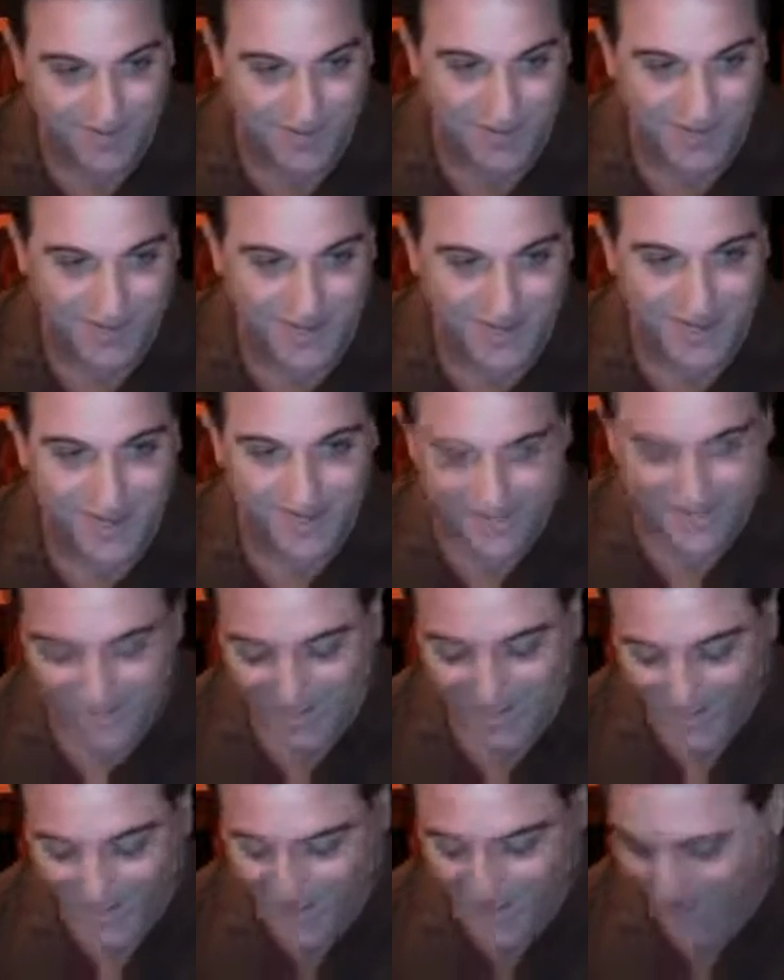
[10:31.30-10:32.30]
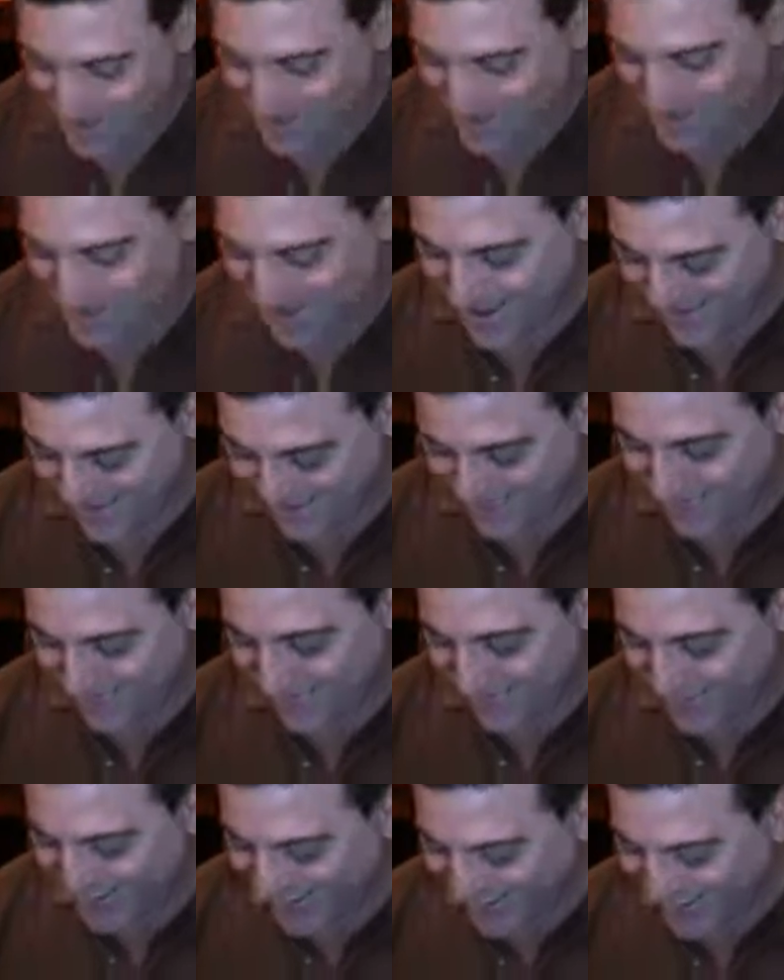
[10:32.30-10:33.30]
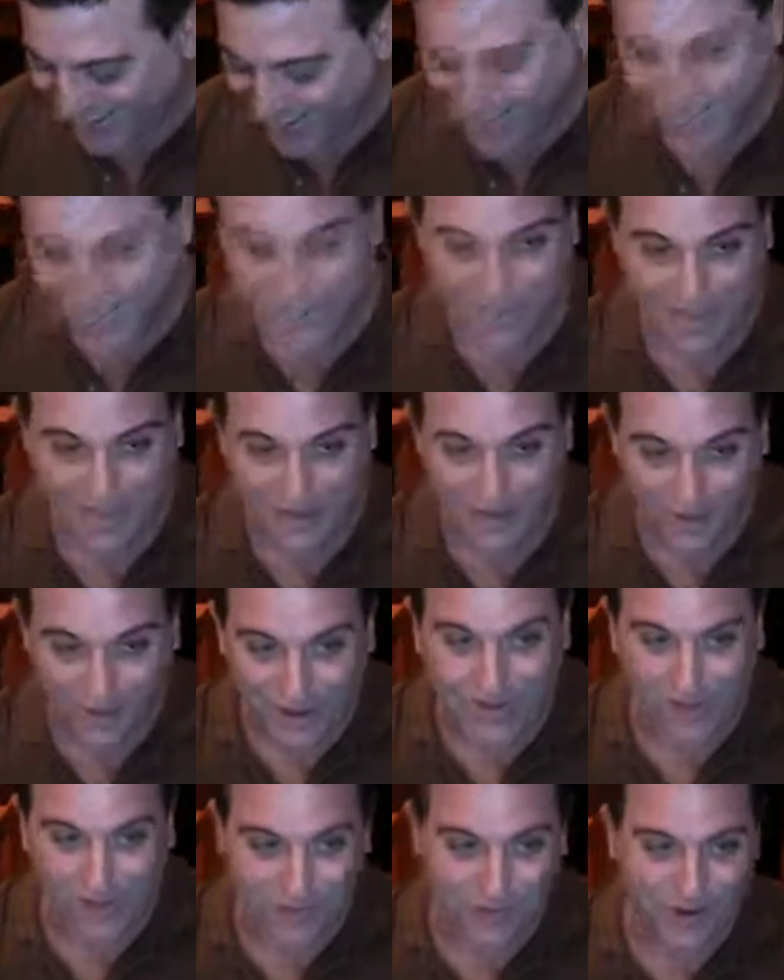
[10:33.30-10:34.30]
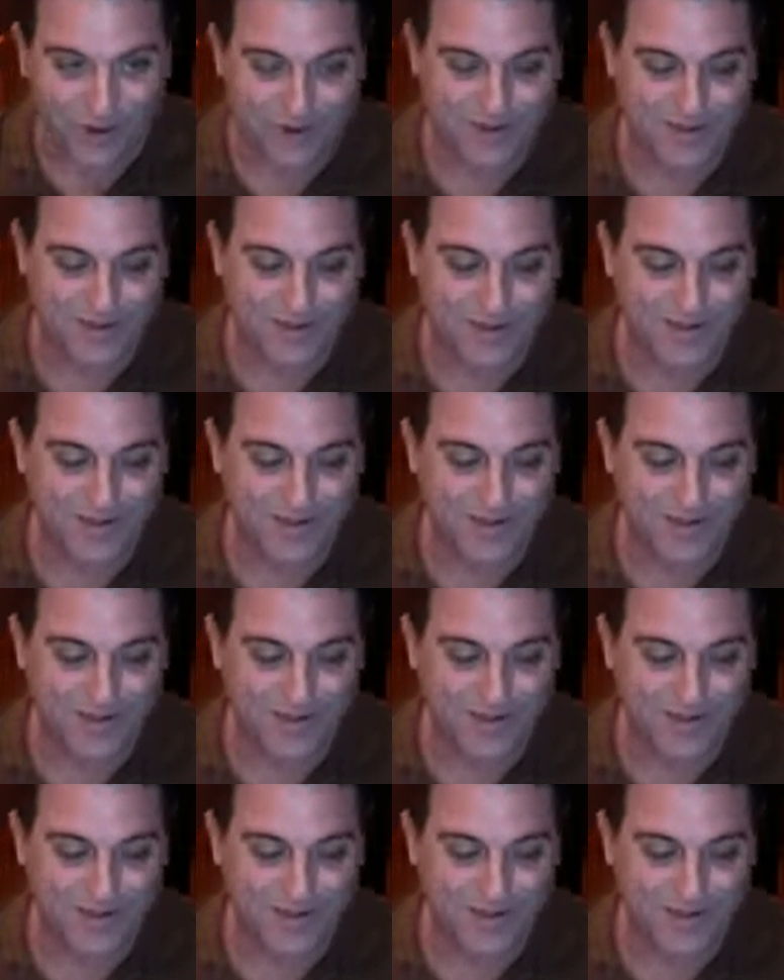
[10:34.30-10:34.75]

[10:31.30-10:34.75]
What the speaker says: looking at a BathMate, because they really work.